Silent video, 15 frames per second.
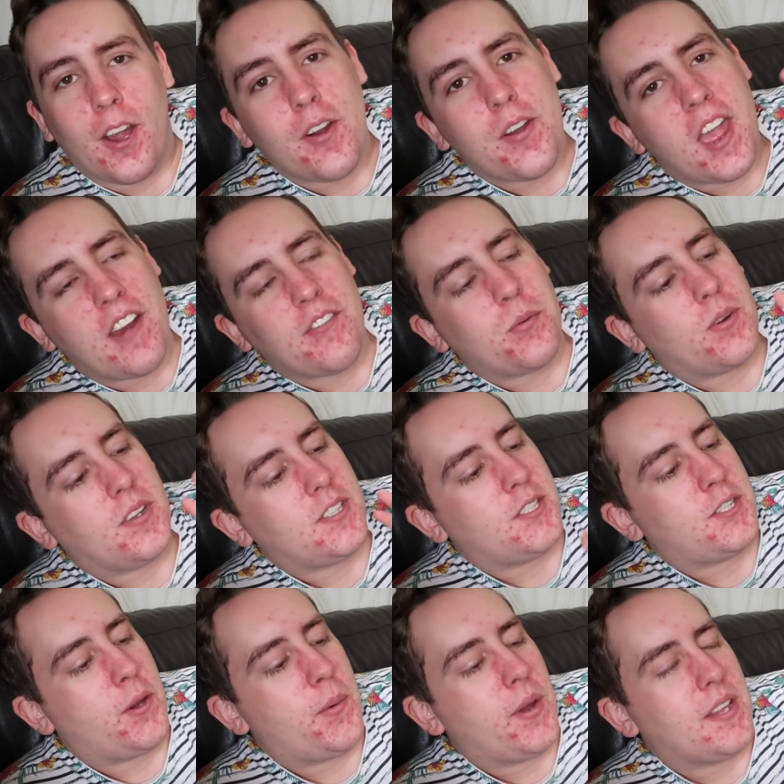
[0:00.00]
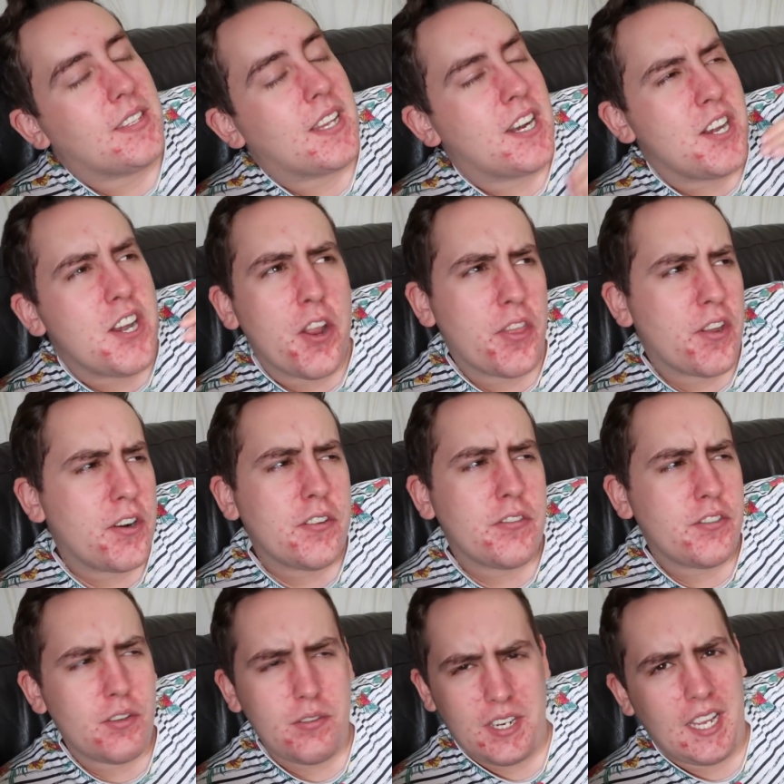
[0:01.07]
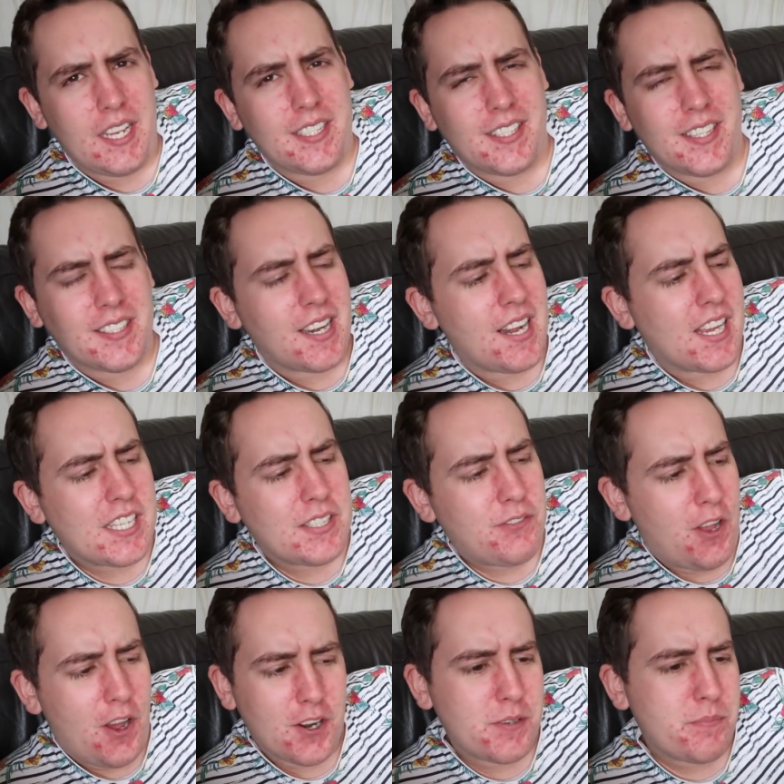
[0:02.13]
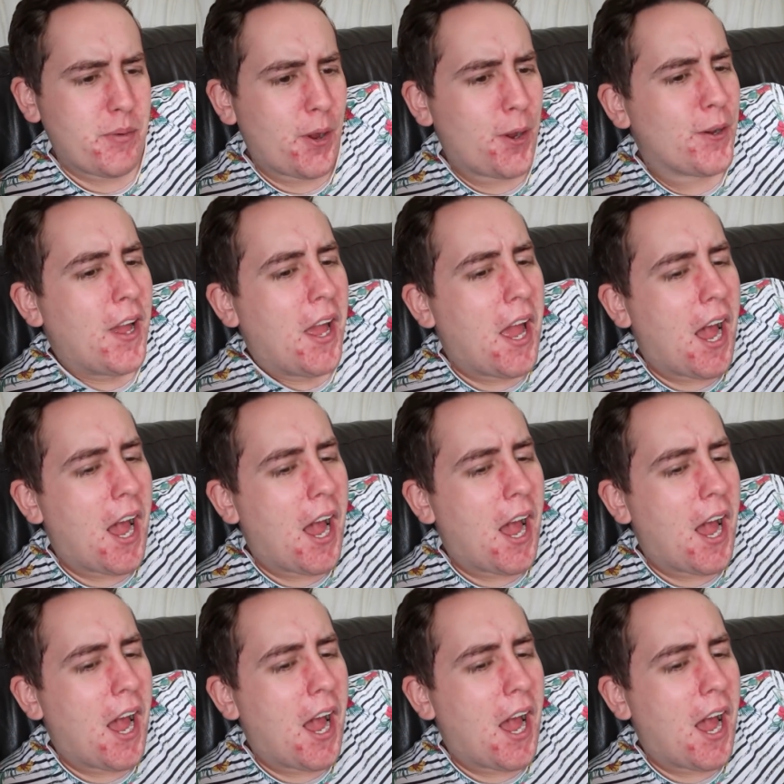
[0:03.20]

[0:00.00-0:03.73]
Okay, everyone, so it's another few days since I last vlogged, but